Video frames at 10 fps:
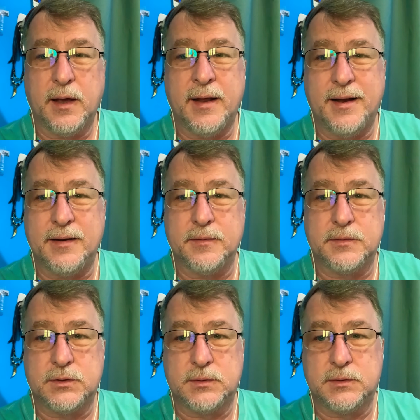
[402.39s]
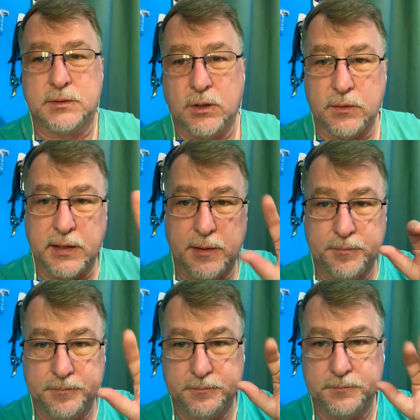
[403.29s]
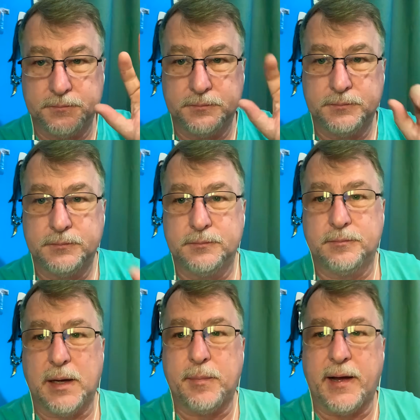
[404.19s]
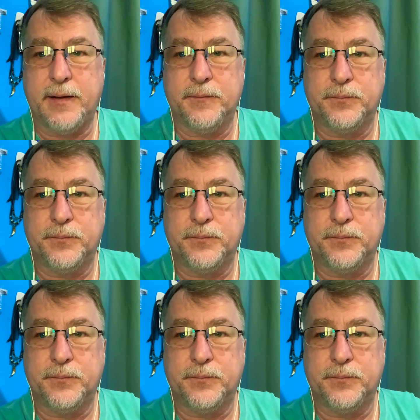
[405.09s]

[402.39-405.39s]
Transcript: and then told him, bye-bye.